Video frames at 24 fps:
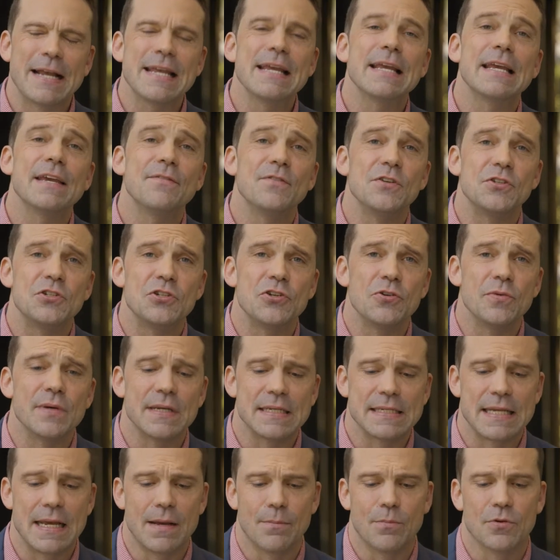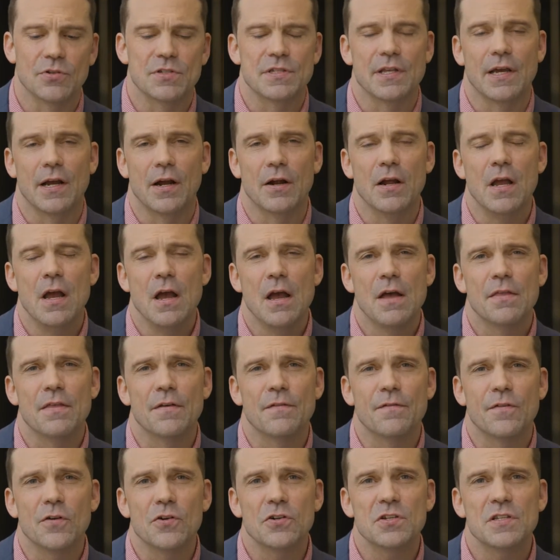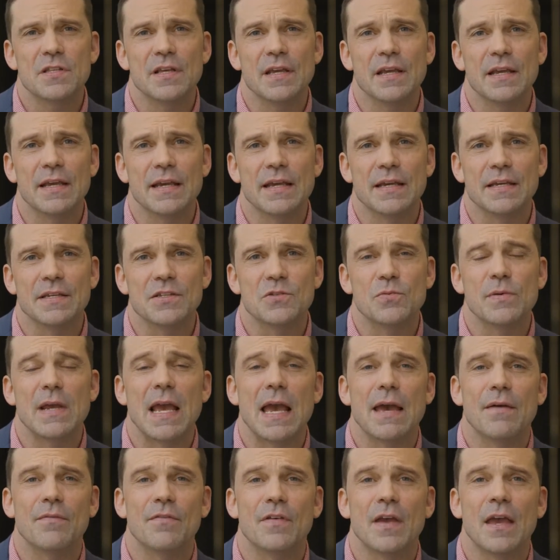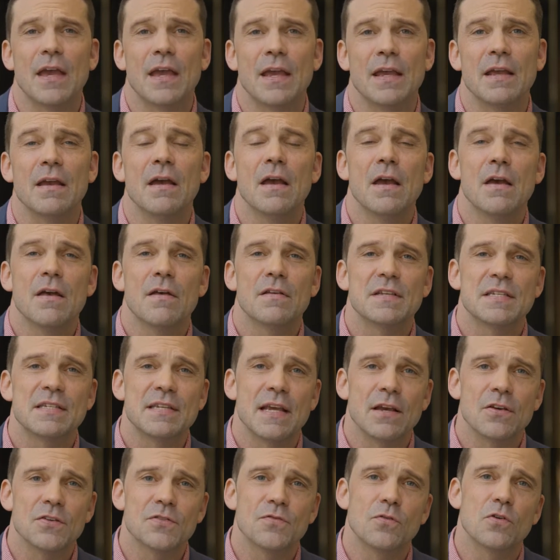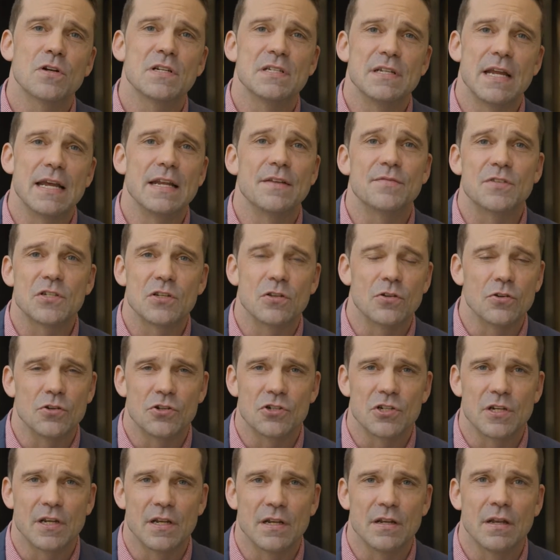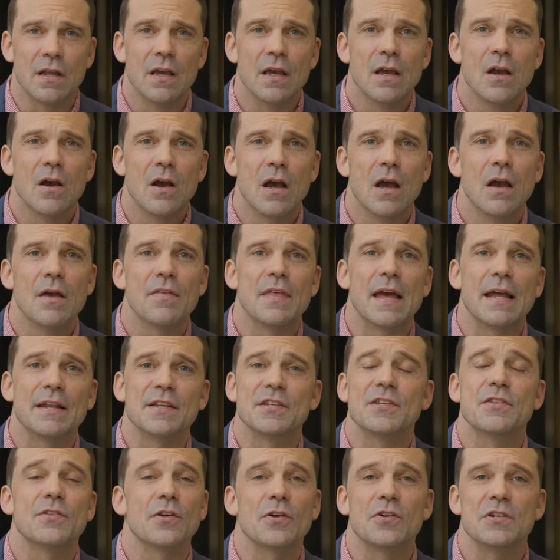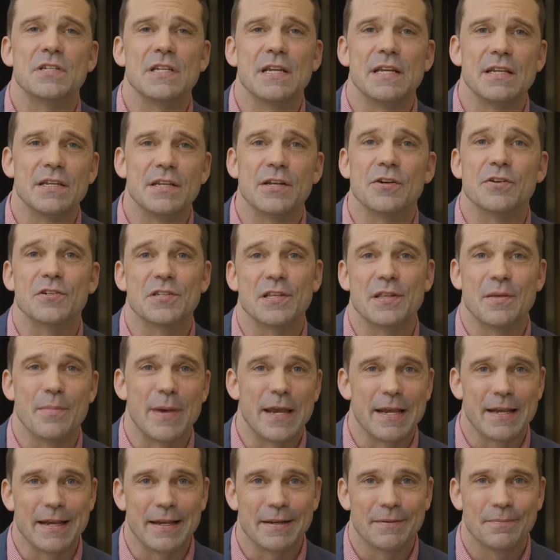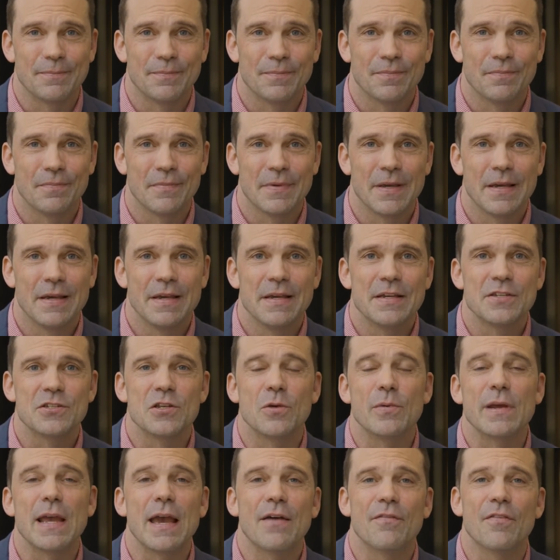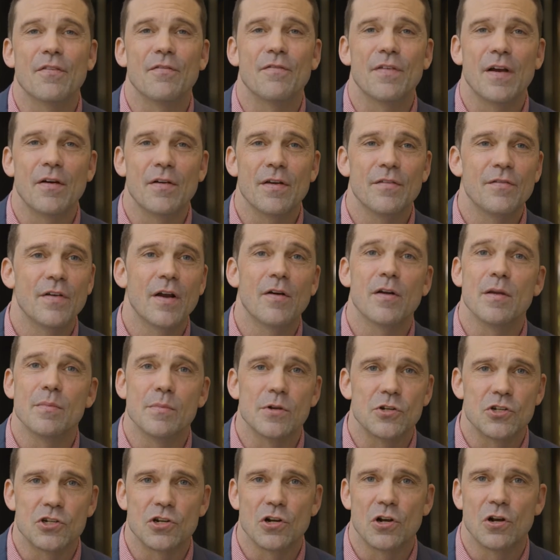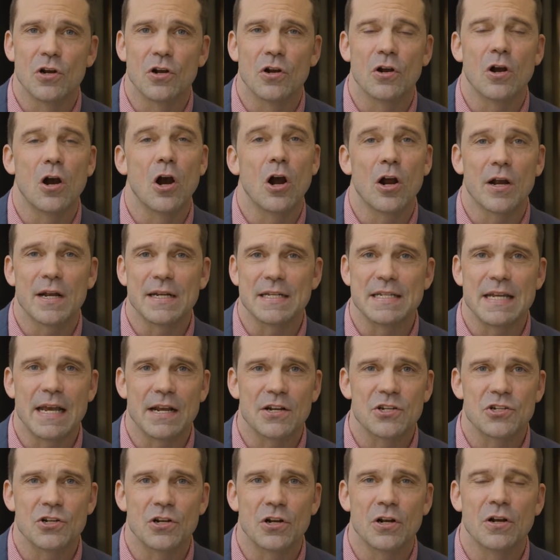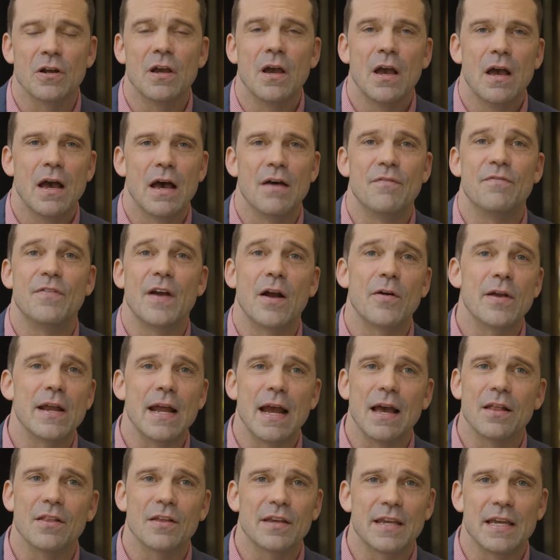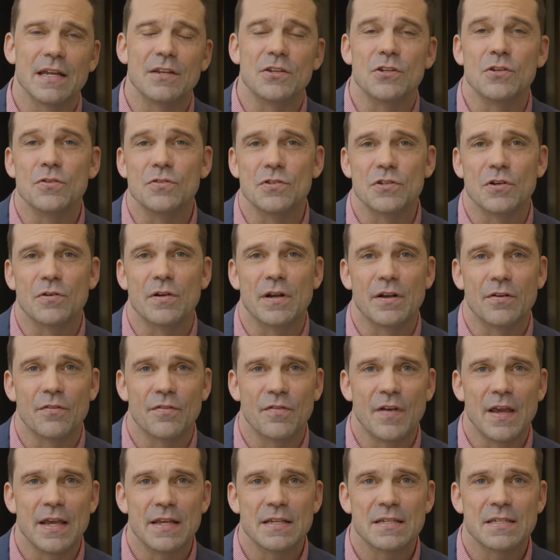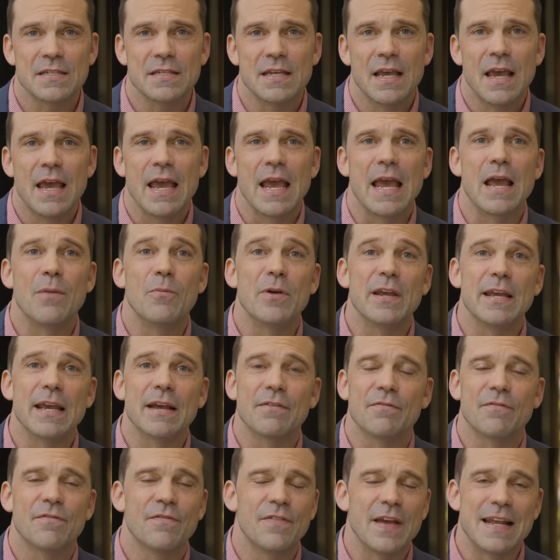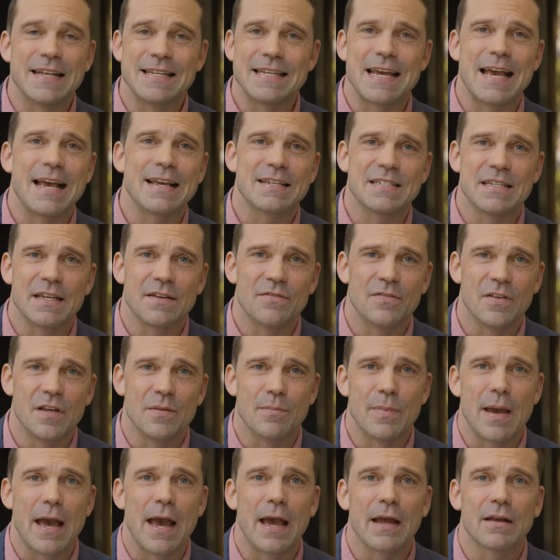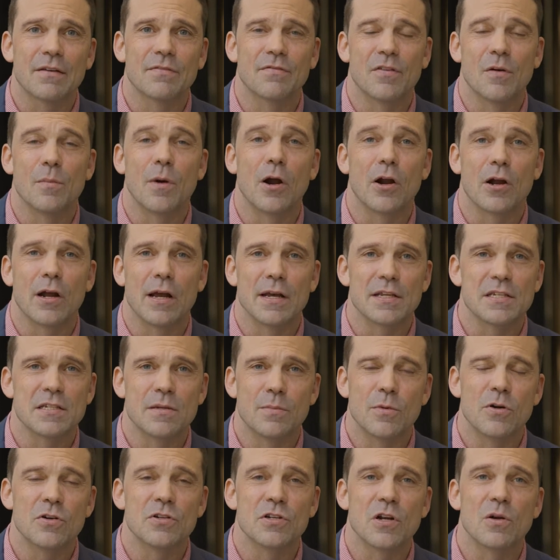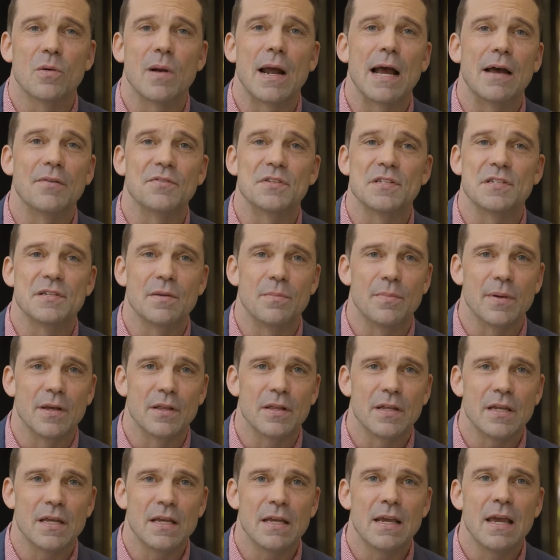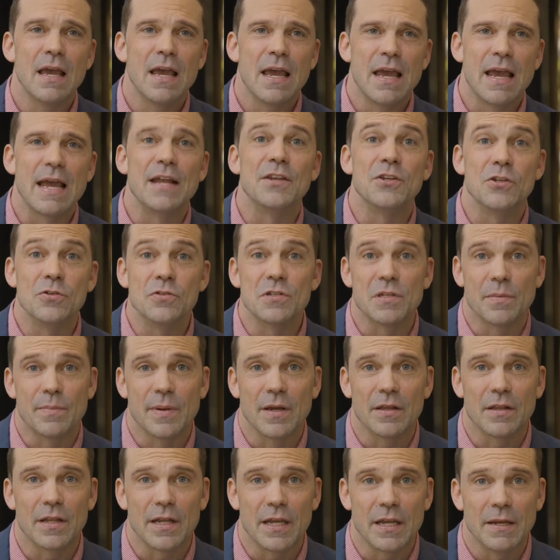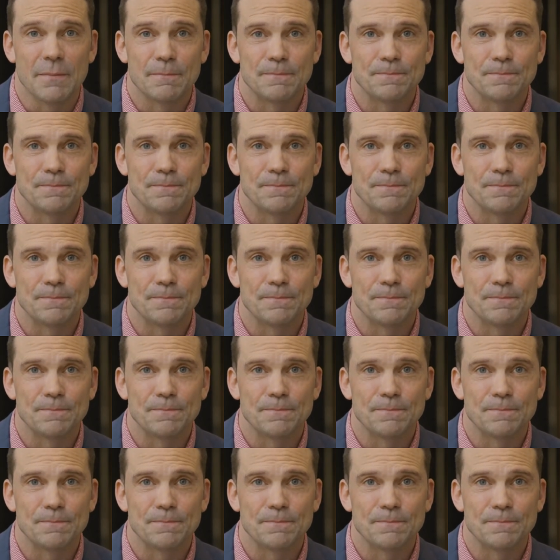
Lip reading: can give you two examples there. The first thing is we have a Salesforce native solution that is 13 years in the making. So we have a very, very mature architecture, a very elegant user interface, and we get fantastic feedback from our customers around stability and usability.